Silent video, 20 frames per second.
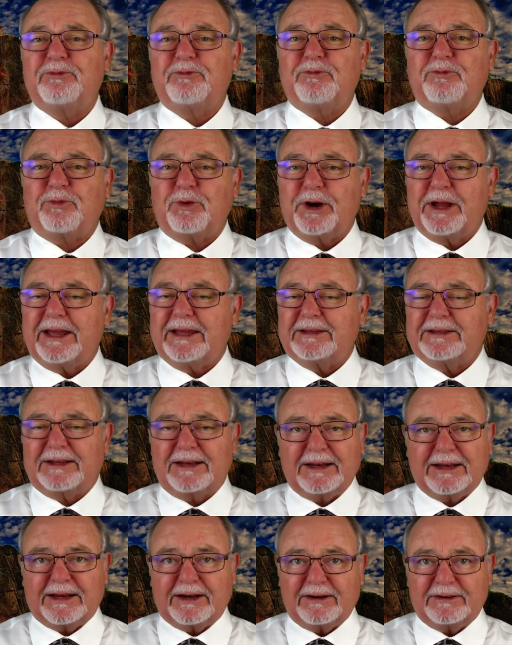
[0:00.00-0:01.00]
free and
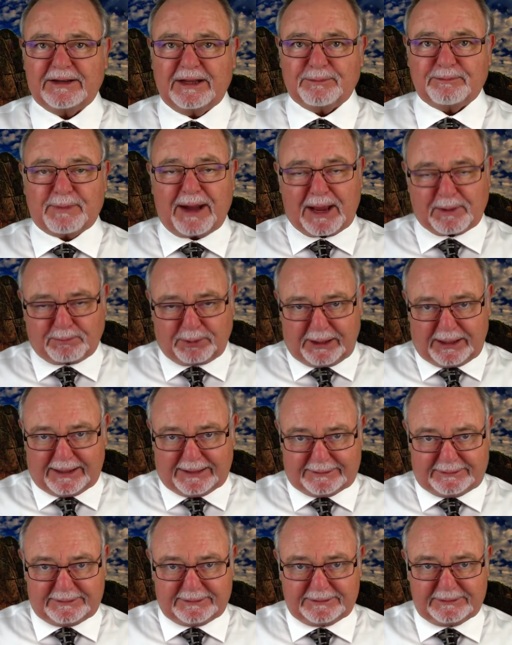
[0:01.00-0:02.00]
clear in my
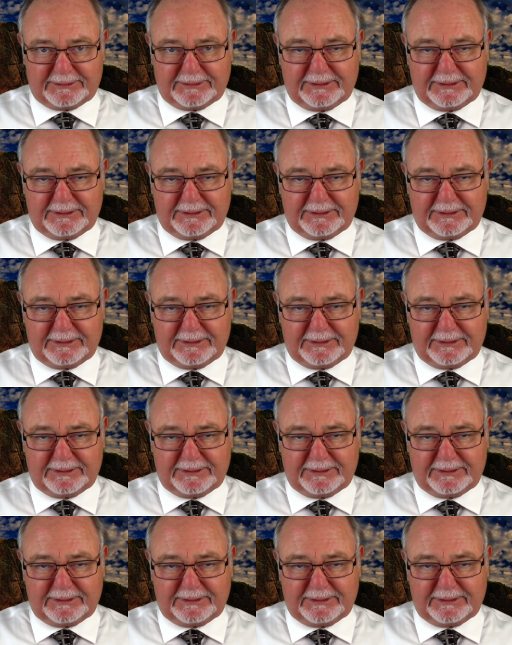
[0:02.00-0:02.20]
blood.